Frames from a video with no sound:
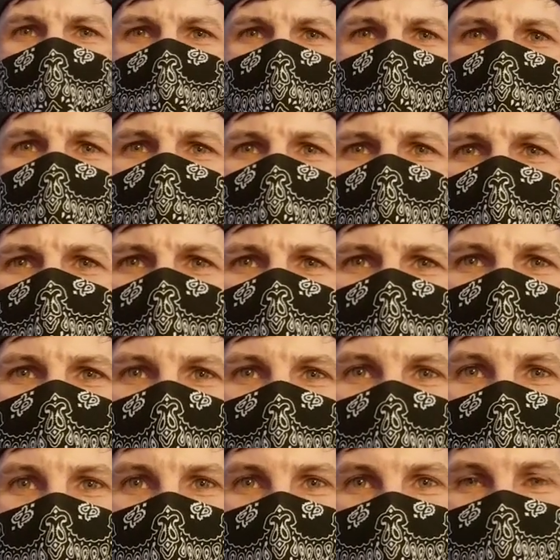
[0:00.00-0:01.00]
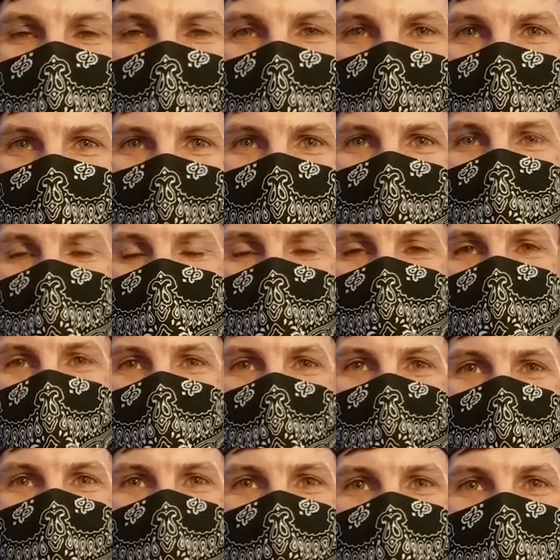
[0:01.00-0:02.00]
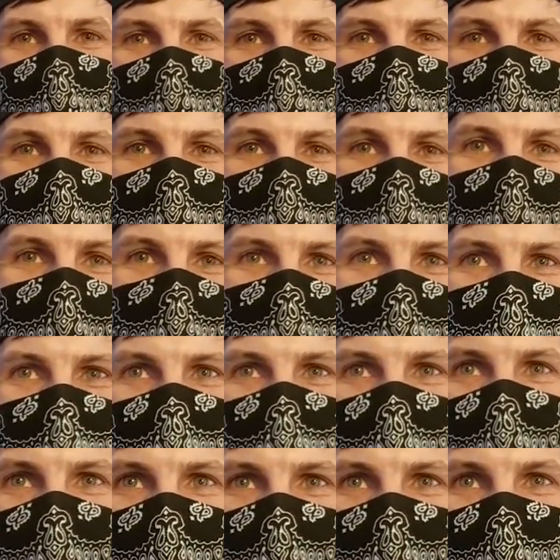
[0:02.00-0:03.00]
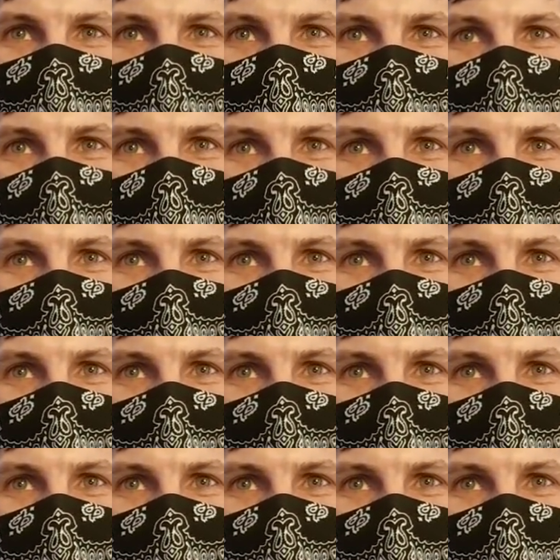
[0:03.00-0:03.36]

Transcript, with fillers: Oh, and I just noticed like a couple of her cymbals are star shaped.